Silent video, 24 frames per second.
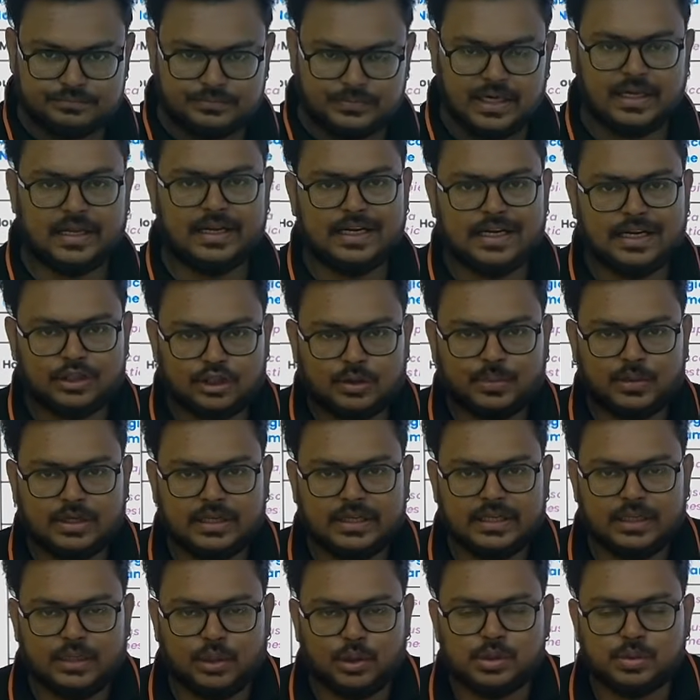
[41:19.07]
Arthropoda
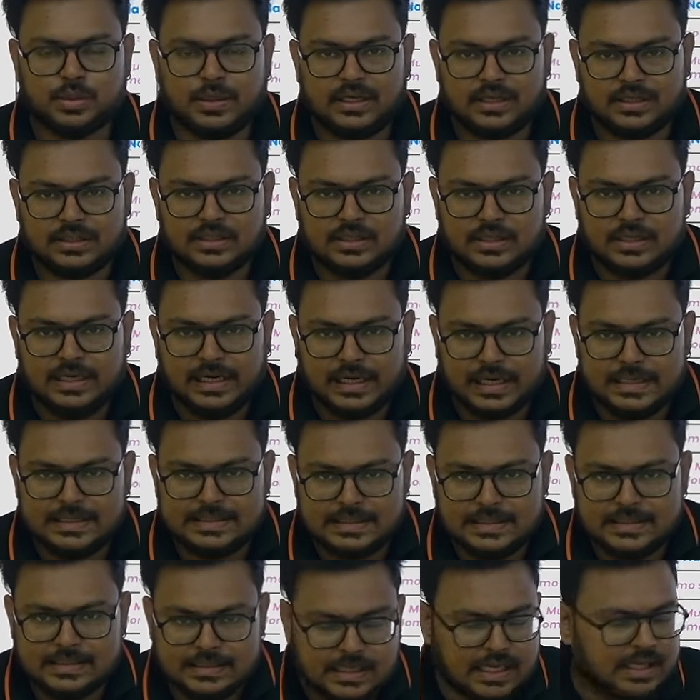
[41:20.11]
includes what?
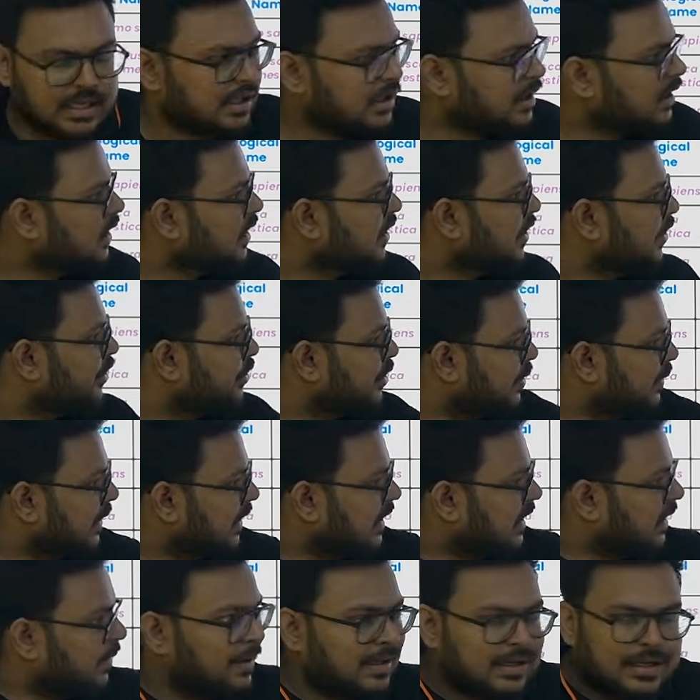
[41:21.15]
Insects, na? So it will
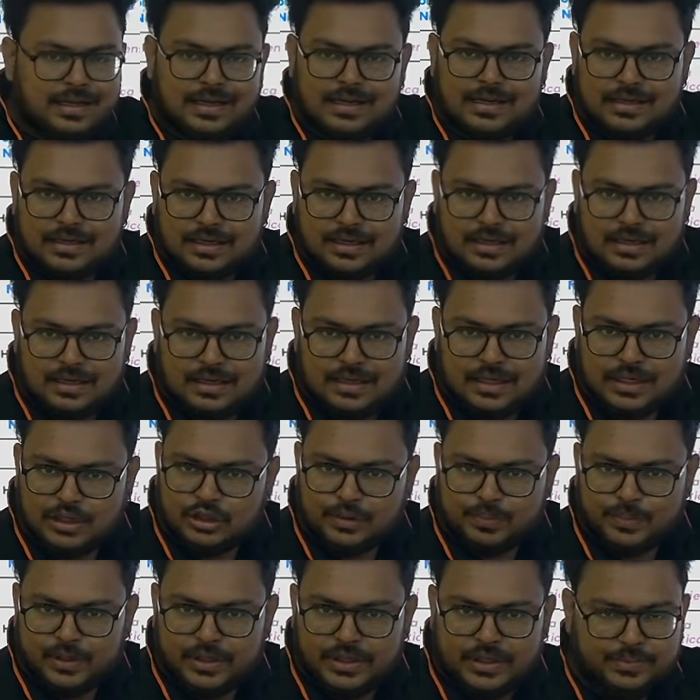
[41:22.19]
come under
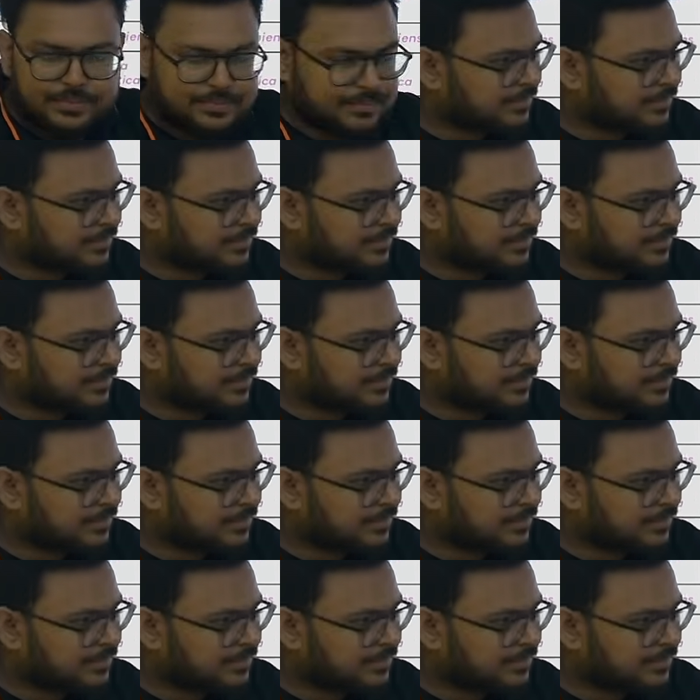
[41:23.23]
arthropoda,